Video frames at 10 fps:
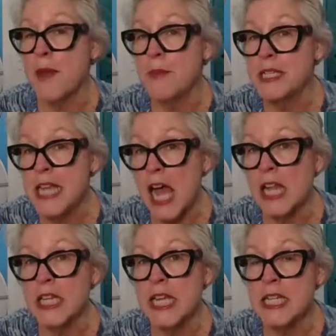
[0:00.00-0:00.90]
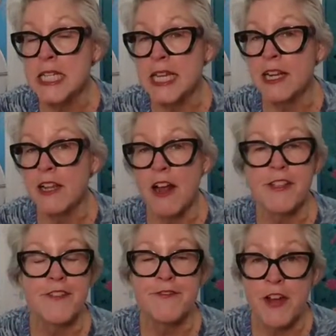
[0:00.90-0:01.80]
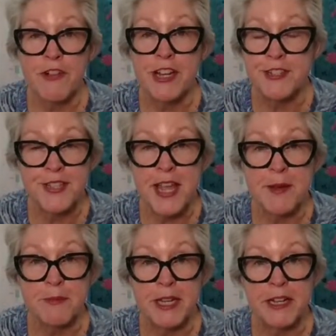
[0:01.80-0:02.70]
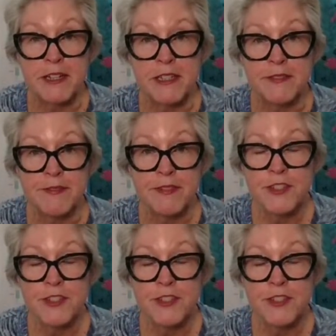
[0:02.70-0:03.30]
and metallic needle are the very same needle,